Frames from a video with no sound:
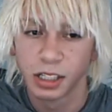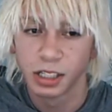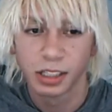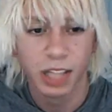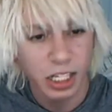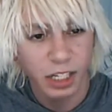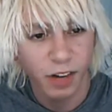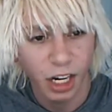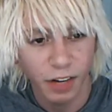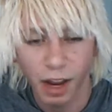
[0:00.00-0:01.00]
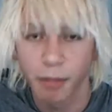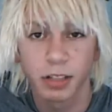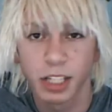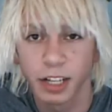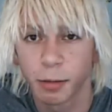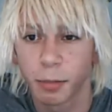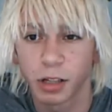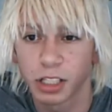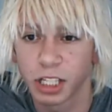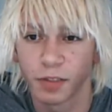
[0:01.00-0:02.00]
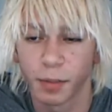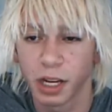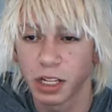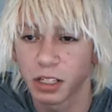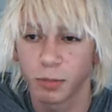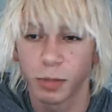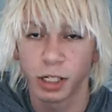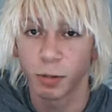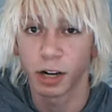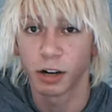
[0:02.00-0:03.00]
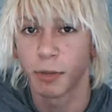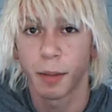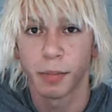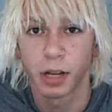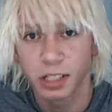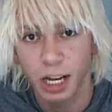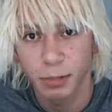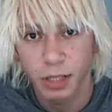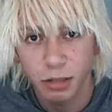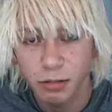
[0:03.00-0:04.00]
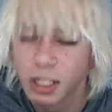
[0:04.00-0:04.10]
that's irrelevant. I was giving him all this information. What, you want to know my blood type too?